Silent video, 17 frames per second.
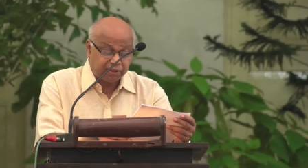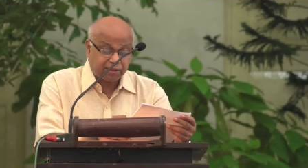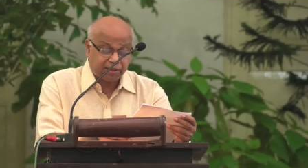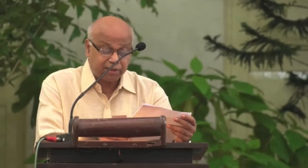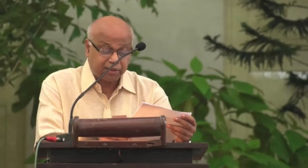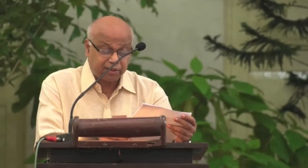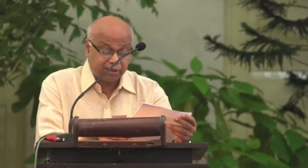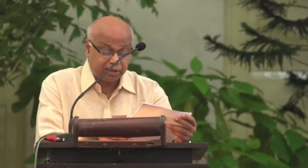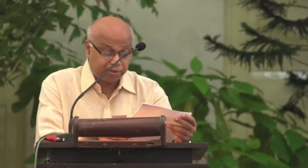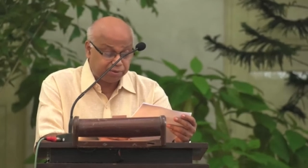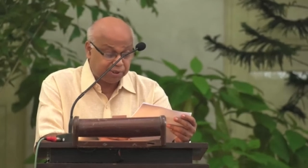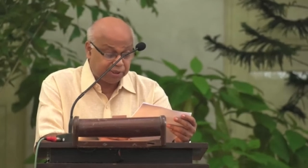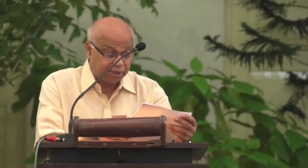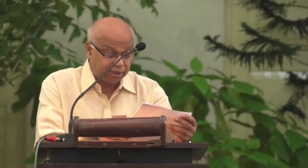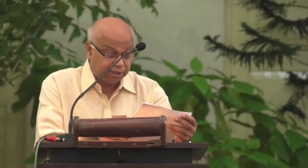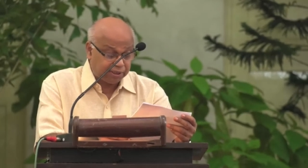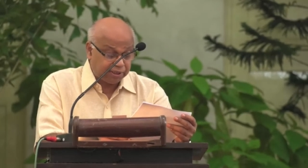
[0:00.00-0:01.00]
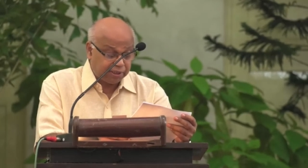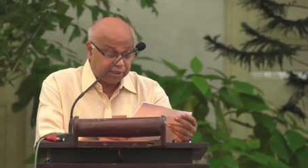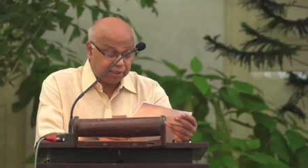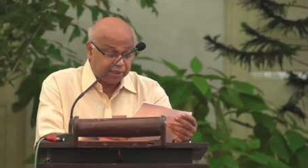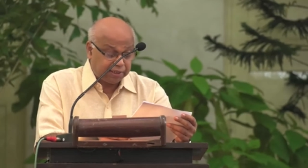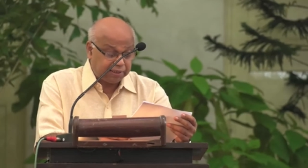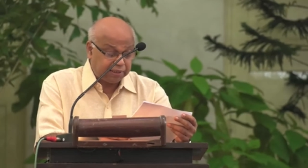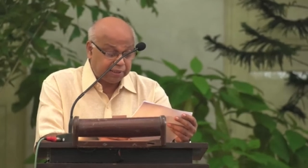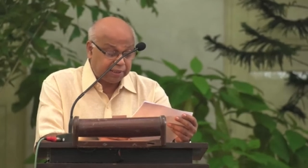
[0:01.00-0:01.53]
or karuna
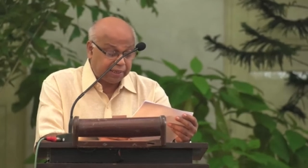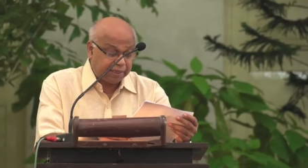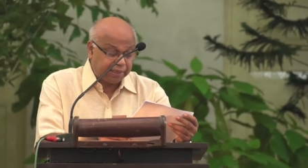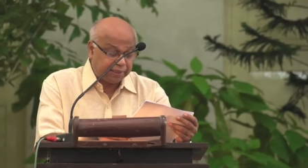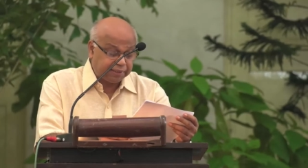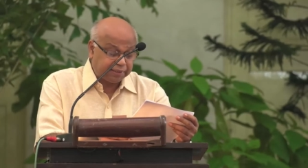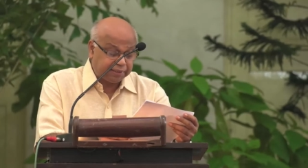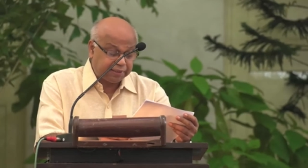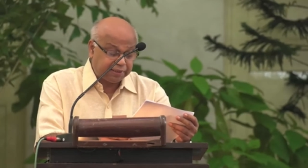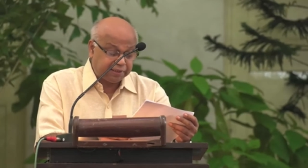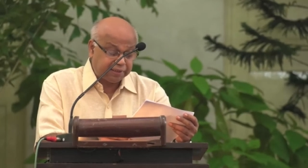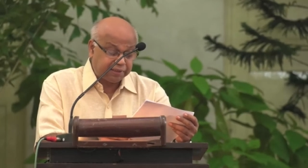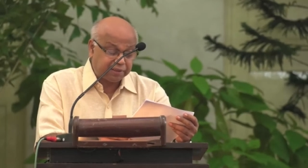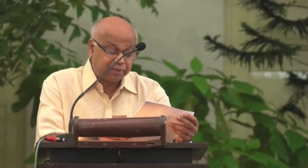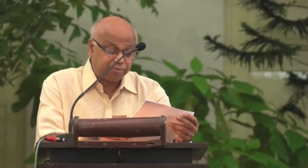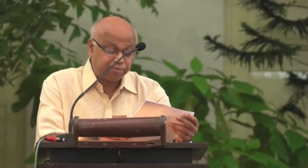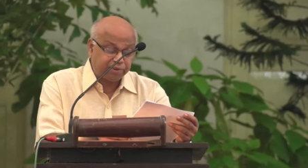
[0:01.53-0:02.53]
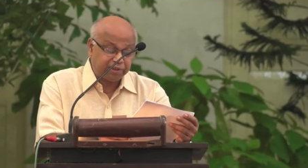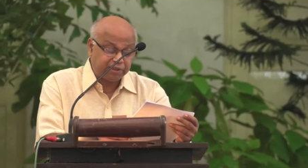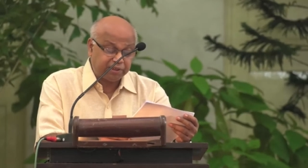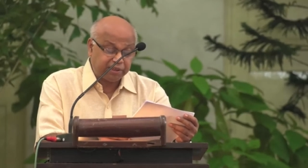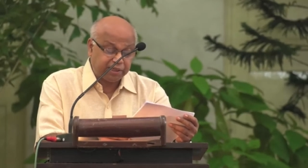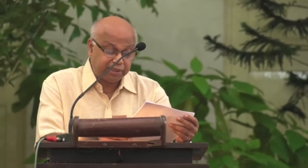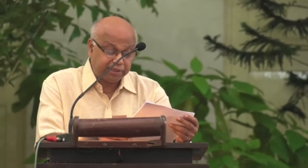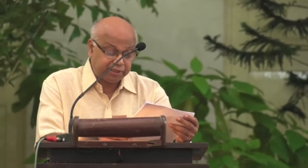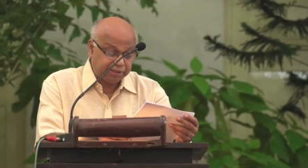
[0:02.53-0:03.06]
has the characteristic of
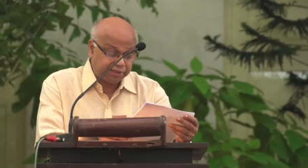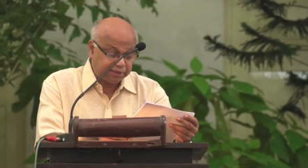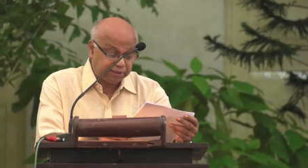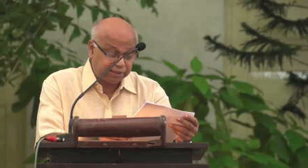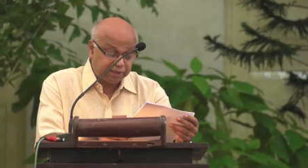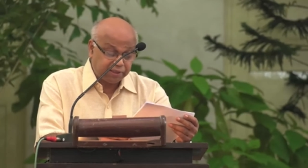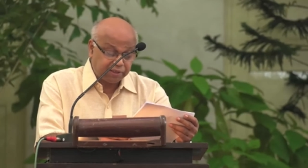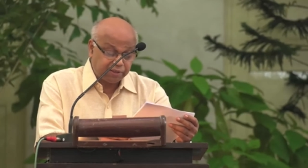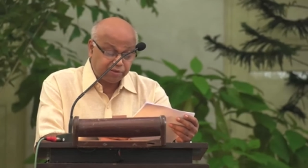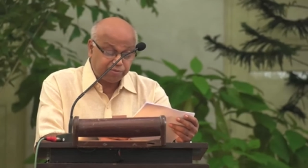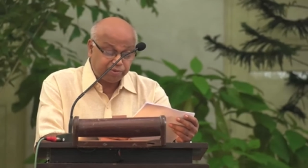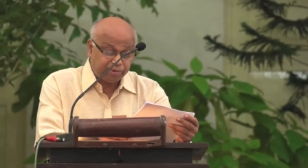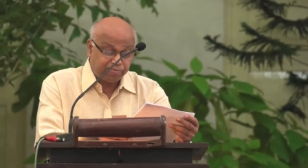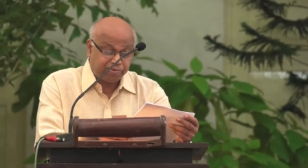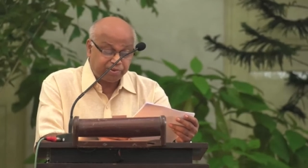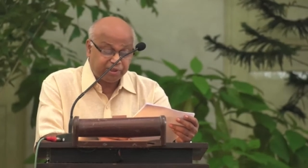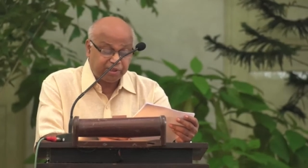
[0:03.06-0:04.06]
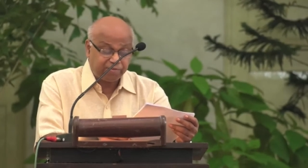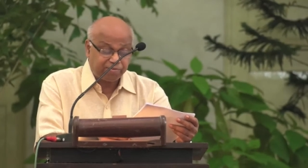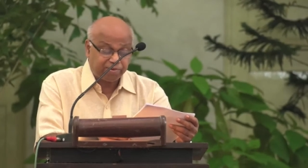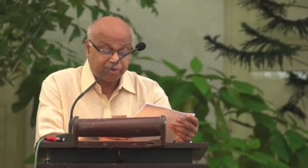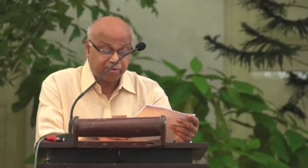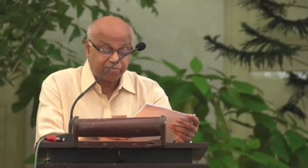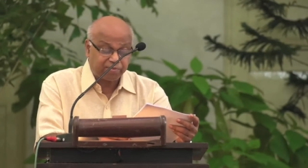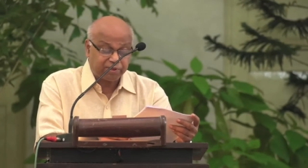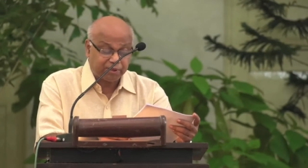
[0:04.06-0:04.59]
wishing others to be free
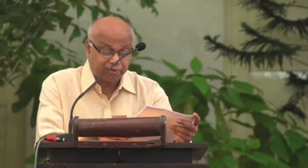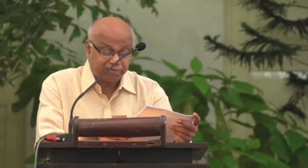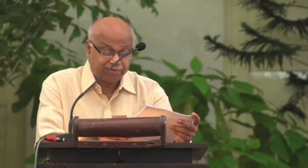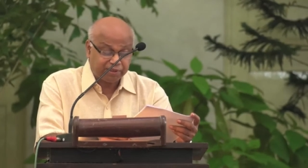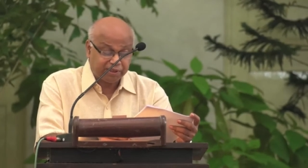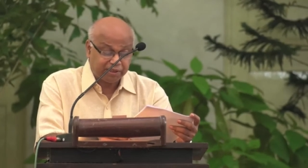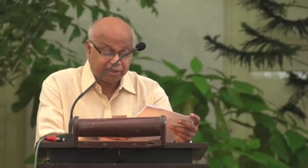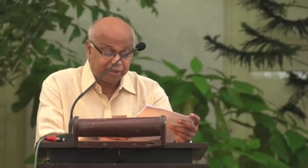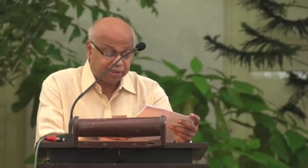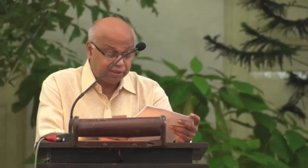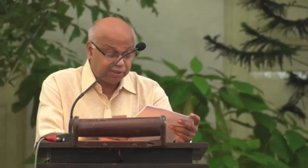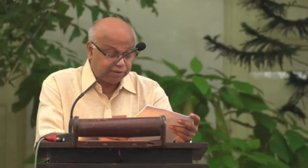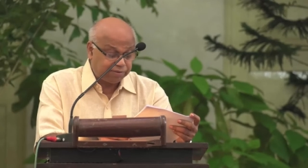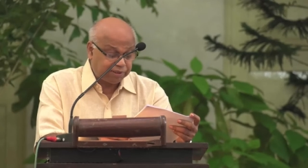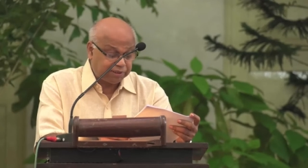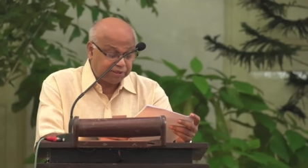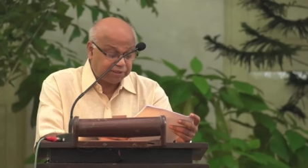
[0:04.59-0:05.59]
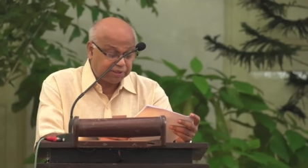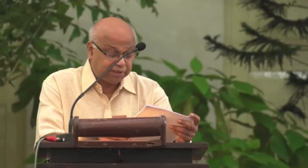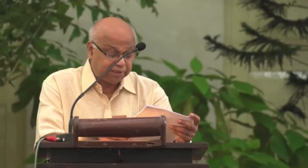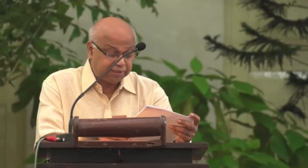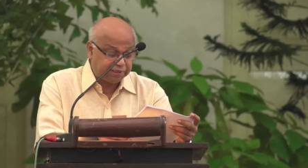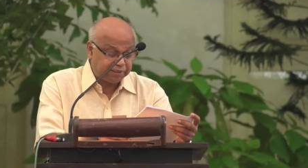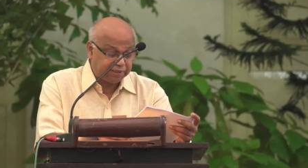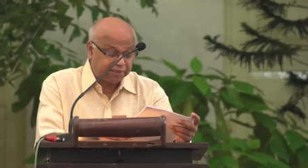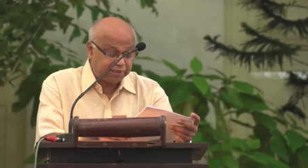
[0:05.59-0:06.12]
from suffering, which is
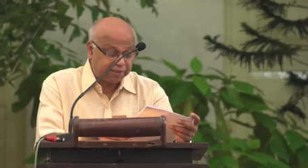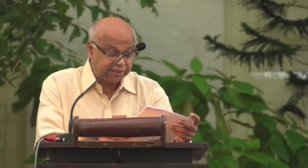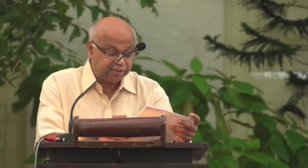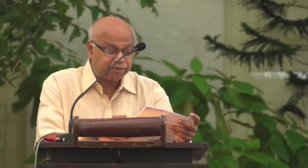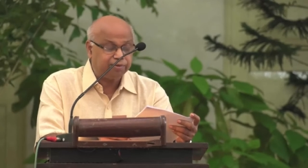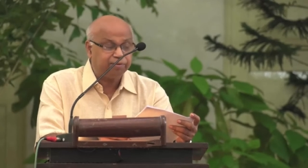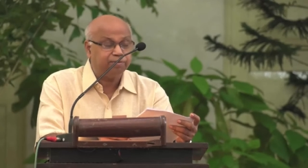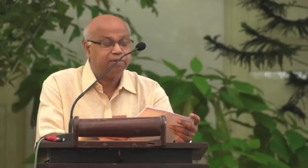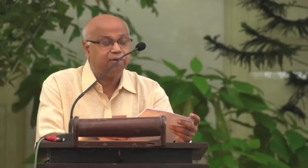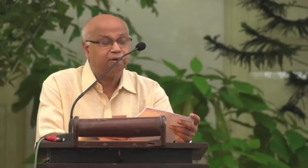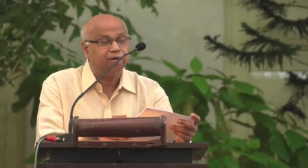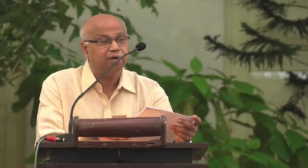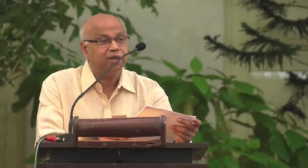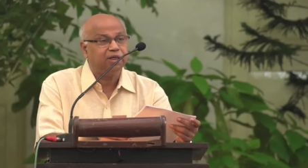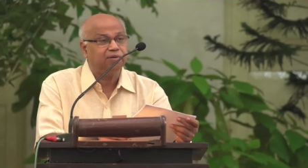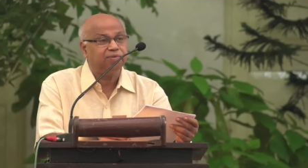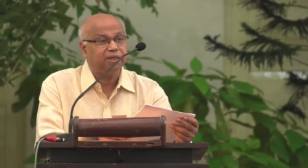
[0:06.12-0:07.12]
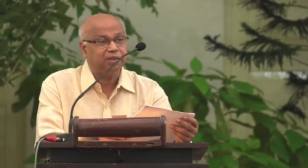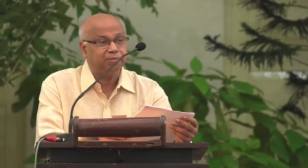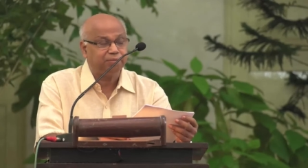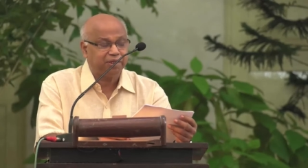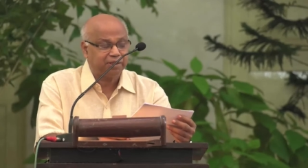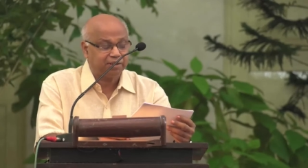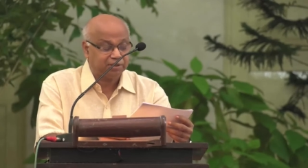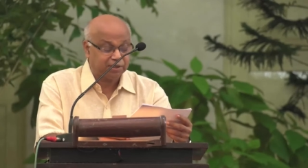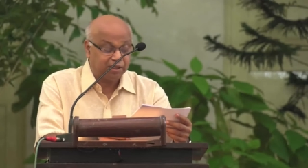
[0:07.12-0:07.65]
extended to all living
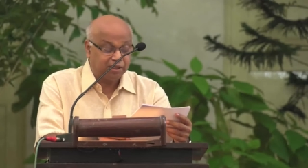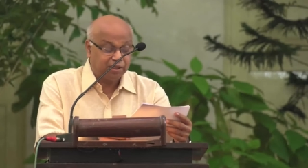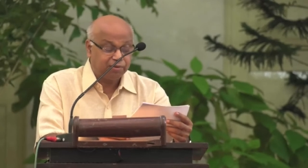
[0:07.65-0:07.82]
beings.